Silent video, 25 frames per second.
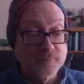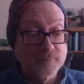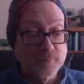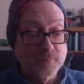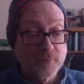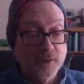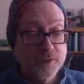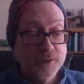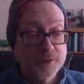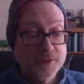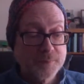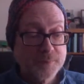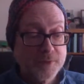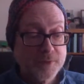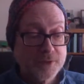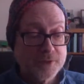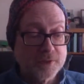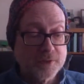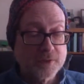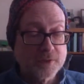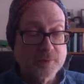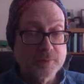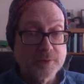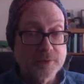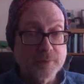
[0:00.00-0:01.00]

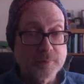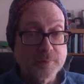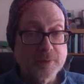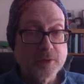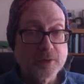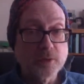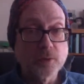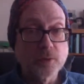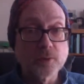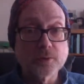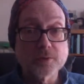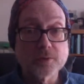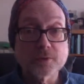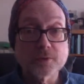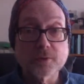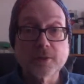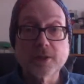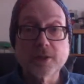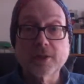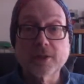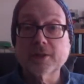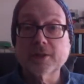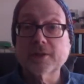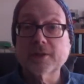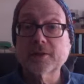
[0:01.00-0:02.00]
Especially with a big old
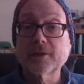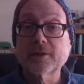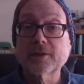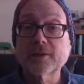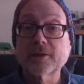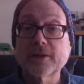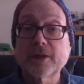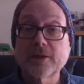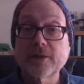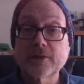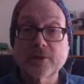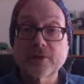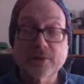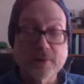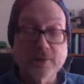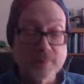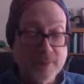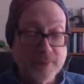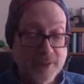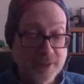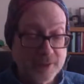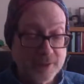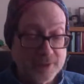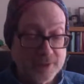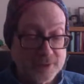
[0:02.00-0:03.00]
truck at your
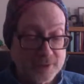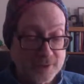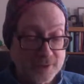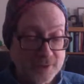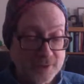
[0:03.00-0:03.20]
command.